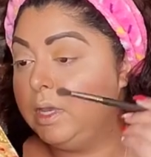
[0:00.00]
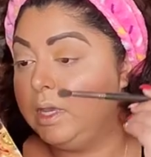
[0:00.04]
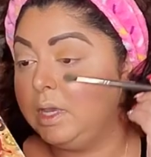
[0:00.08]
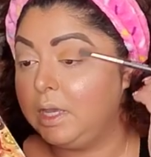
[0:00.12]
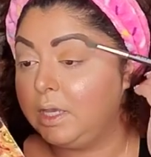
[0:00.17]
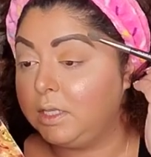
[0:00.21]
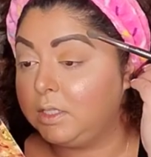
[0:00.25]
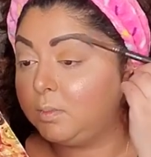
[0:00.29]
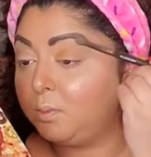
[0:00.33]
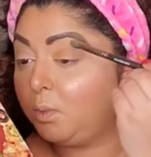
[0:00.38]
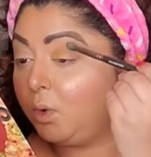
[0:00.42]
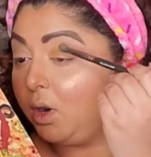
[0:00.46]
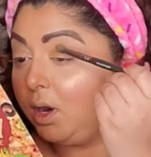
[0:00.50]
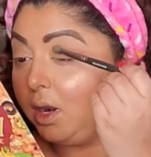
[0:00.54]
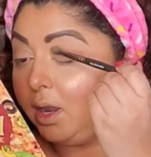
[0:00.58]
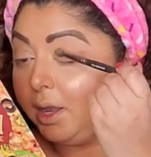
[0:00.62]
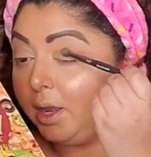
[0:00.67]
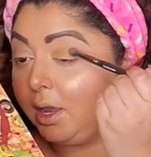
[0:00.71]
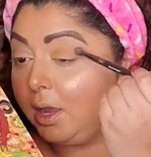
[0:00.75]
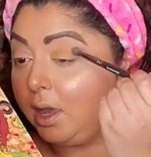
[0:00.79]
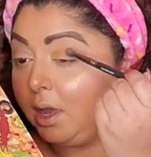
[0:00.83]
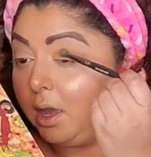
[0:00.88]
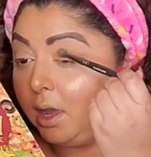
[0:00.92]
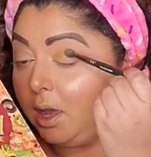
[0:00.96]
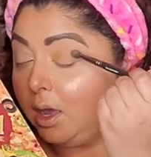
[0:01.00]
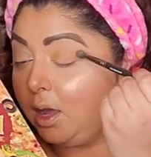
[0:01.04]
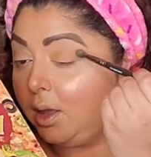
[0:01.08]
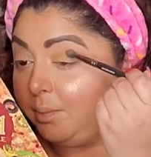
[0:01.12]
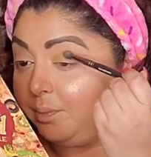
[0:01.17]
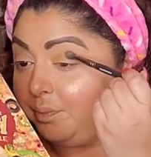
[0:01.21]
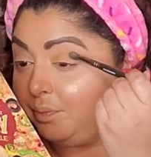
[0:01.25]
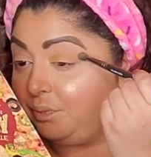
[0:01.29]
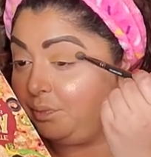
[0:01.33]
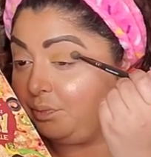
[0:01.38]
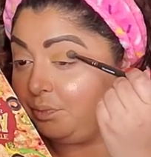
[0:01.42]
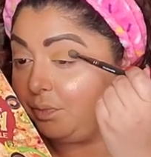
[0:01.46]
It's more like
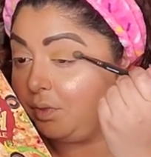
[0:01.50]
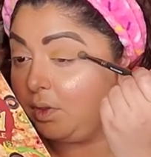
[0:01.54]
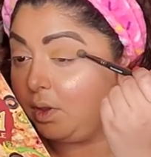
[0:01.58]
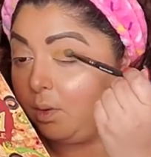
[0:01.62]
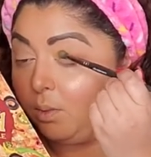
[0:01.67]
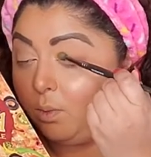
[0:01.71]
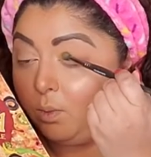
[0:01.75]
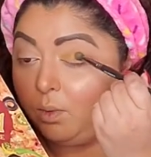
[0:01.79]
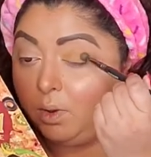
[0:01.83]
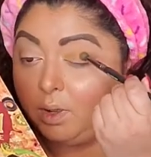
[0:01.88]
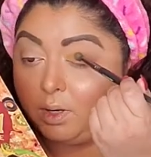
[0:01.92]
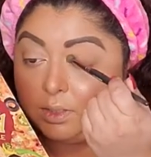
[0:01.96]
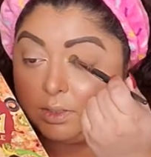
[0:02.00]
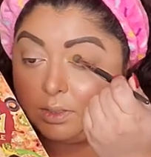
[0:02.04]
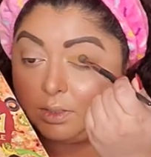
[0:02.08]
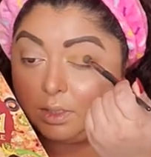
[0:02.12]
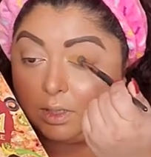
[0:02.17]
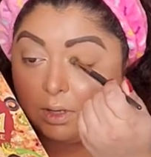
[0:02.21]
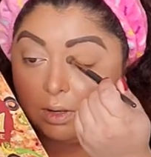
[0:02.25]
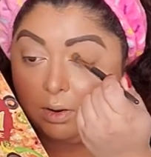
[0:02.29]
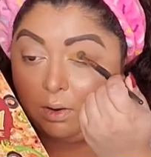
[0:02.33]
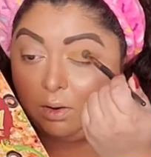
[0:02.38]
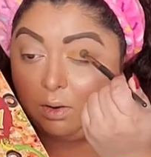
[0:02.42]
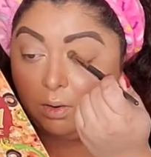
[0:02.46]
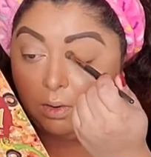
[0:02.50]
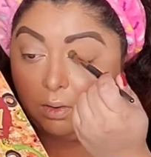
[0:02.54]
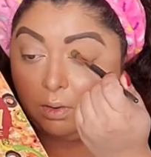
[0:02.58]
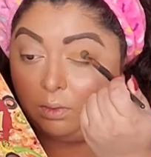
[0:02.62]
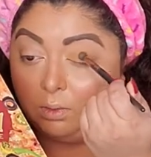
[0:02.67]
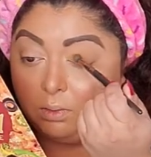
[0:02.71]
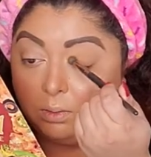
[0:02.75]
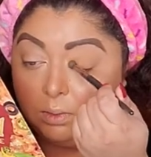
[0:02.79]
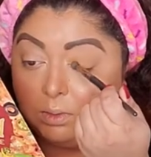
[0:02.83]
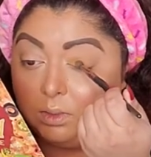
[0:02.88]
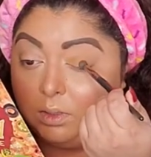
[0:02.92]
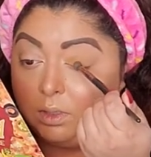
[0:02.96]
what is it
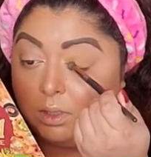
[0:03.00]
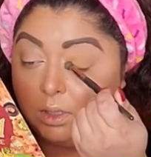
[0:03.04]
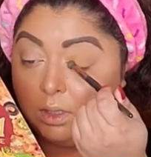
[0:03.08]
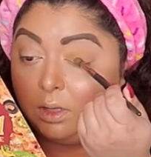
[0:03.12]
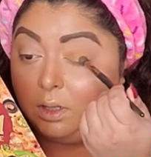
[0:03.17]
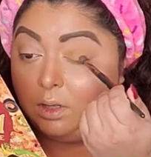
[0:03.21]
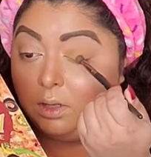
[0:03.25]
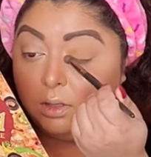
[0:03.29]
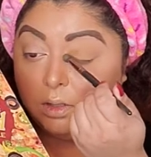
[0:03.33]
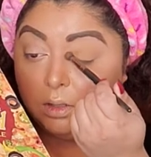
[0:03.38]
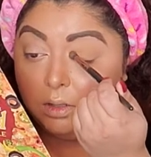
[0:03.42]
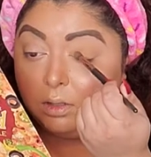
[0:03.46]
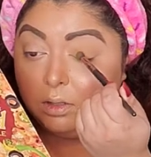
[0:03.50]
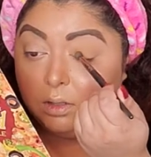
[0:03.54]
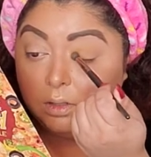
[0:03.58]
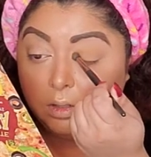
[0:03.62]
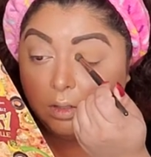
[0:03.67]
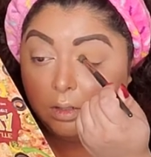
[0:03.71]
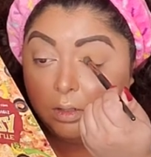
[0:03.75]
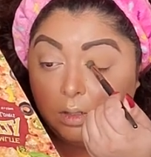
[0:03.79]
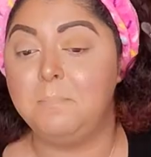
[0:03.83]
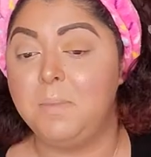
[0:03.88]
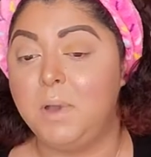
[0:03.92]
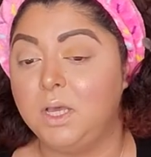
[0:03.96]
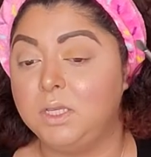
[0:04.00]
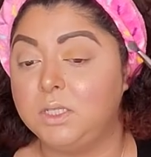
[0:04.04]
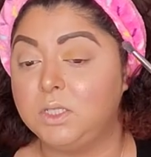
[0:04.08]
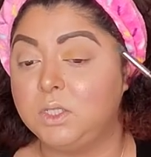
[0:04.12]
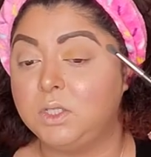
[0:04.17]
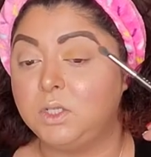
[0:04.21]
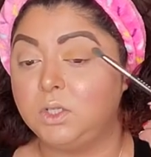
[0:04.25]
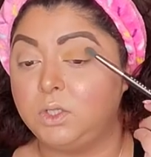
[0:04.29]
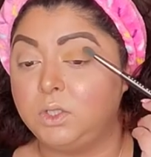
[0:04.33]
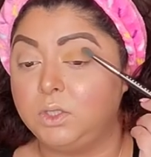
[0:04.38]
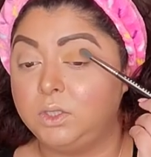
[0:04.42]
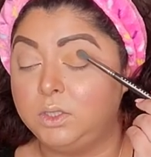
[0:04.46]
called?
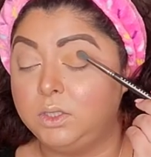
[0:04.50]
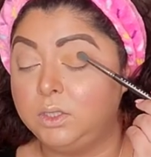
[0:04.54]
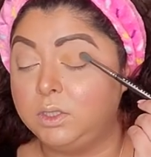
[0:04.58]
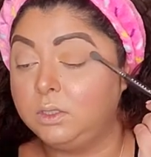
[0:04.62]
Mustard.